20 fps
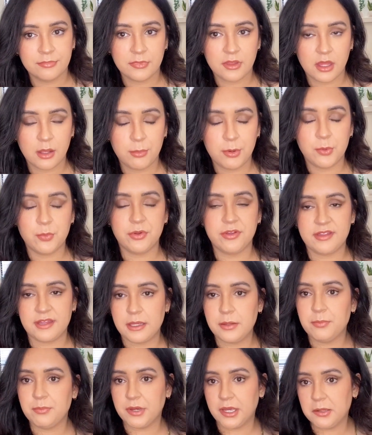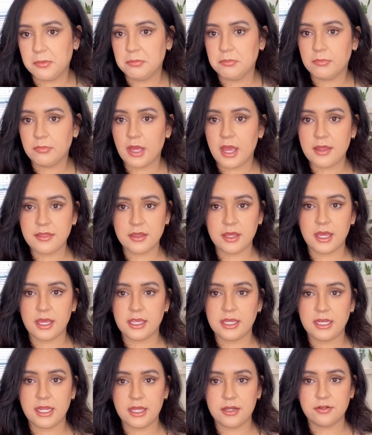I mean, we'll see, but I think I
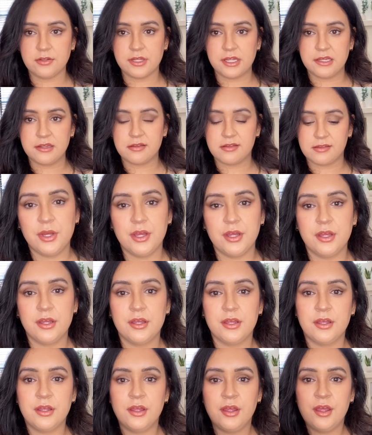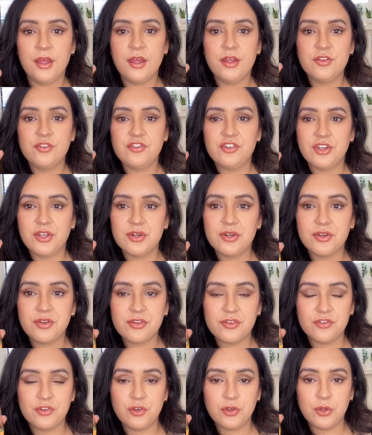can handle this.
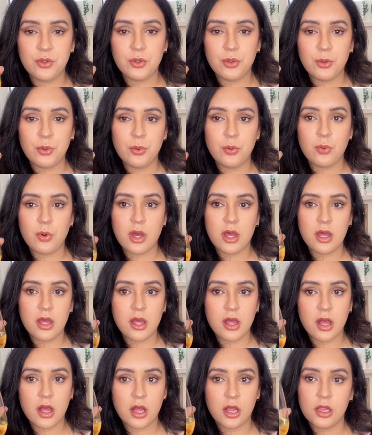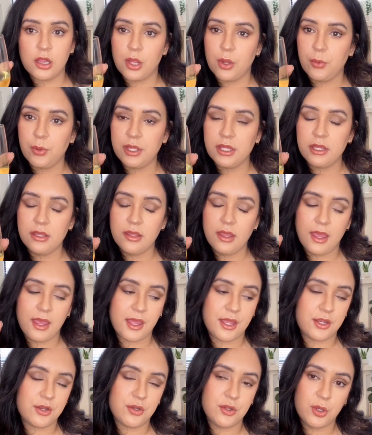Cheers to glowing
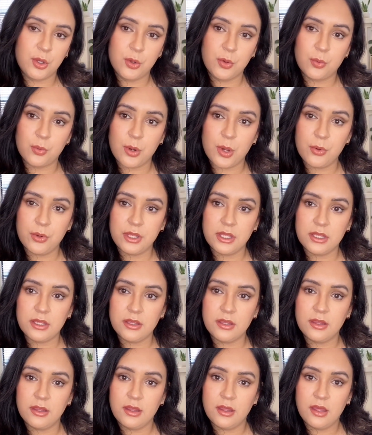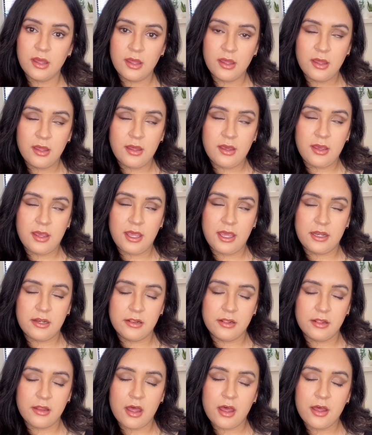and growing
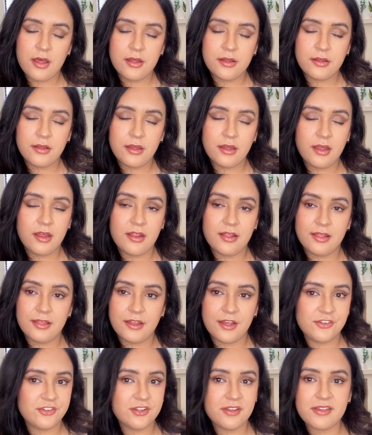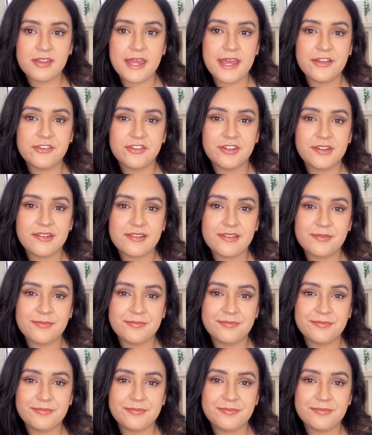and long, luscious lashes.